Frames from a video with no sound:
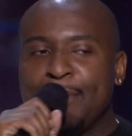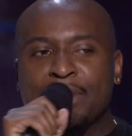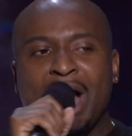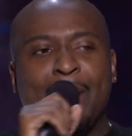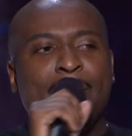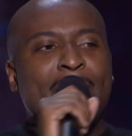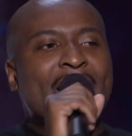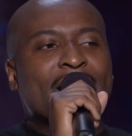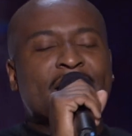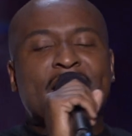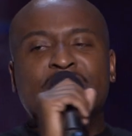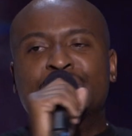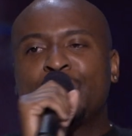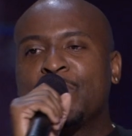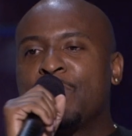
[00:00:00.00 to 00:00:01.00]
coming back
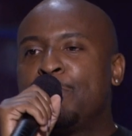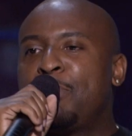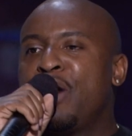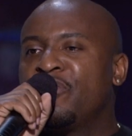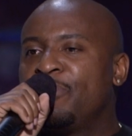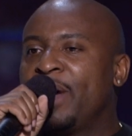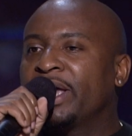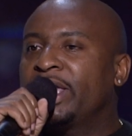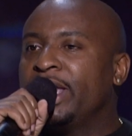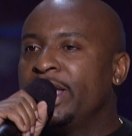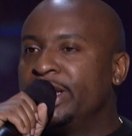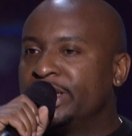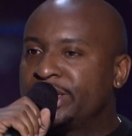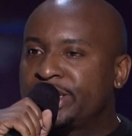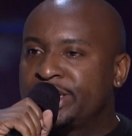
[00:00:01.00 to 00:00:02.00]
next week with both my
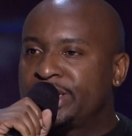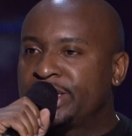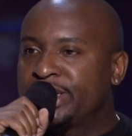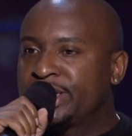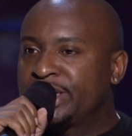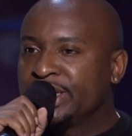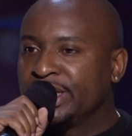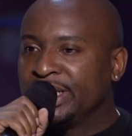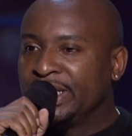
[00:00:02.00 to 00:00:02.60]
kids.